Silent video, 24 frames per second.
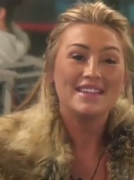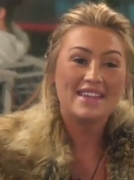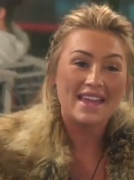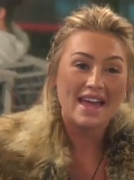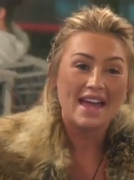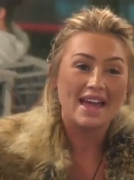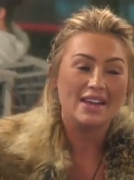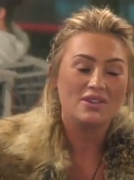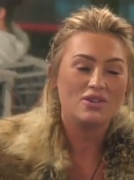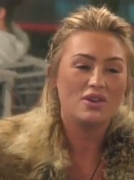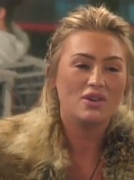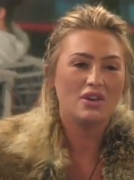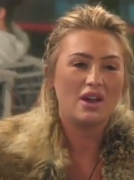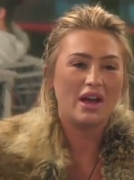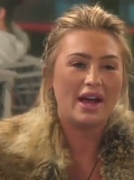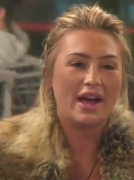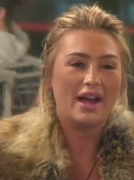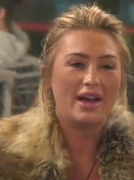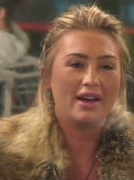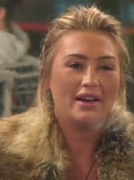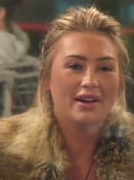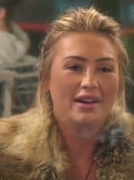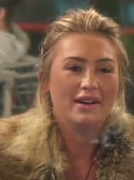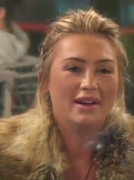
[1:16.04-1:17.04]
Yeah, not
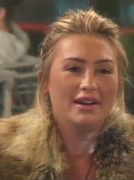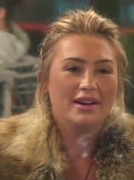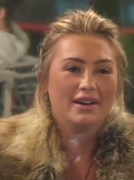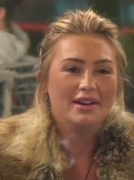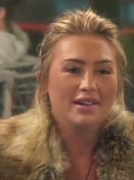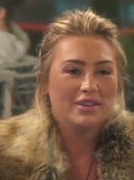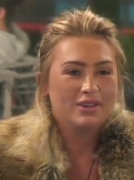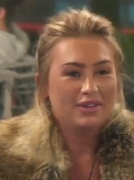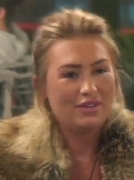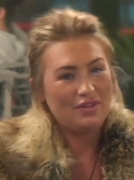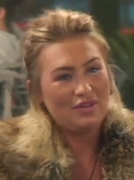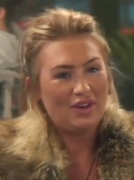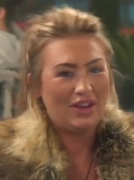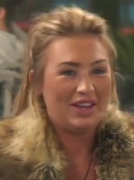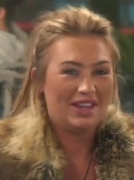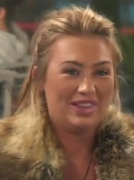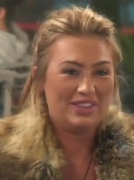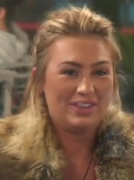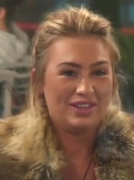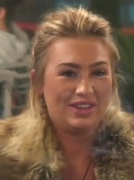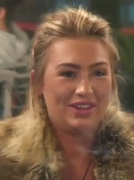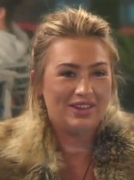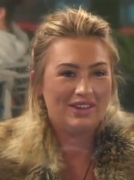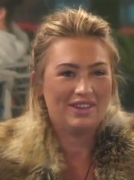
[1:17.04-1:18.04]
like,
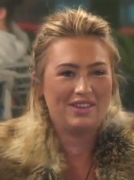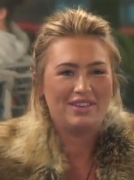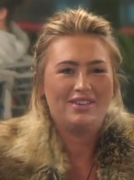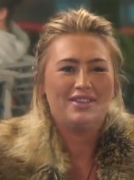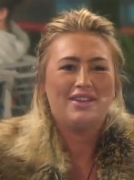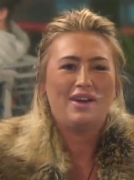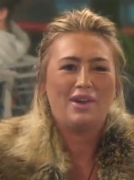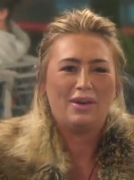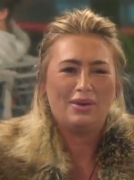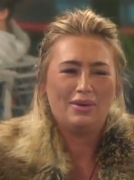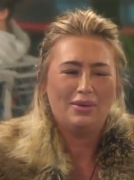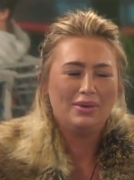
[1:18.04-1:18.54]
no.